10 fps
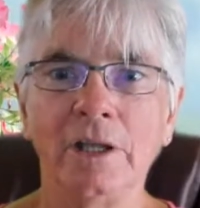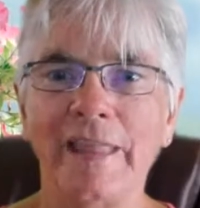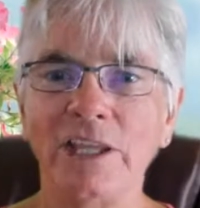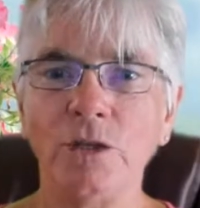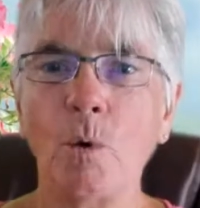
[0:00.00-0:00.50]

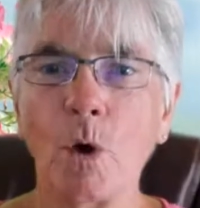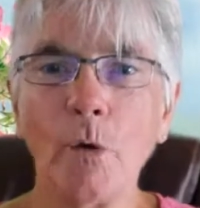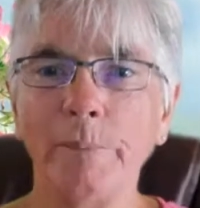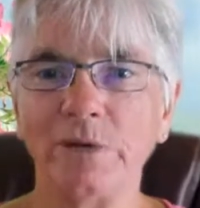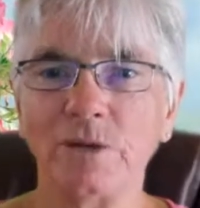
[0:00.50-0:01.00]
that you were
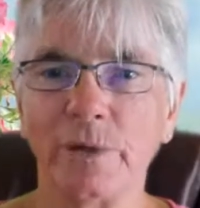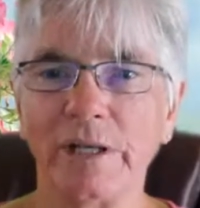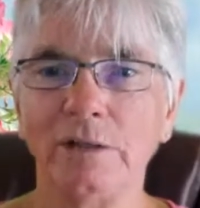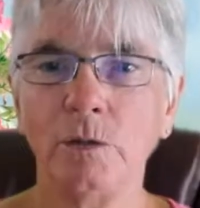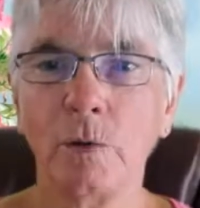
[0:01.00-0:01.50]
open to it.
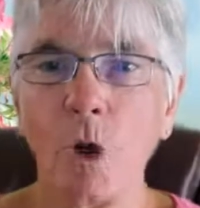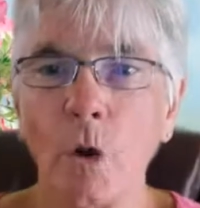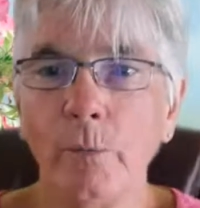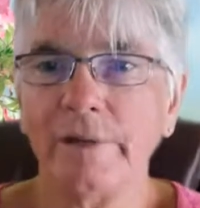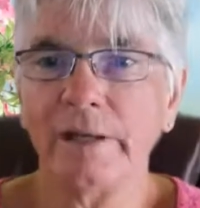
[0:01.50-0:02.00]
You were
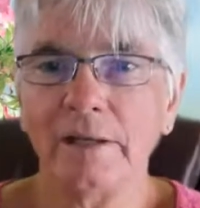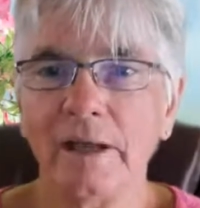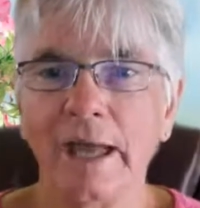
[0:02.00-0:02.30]
open. I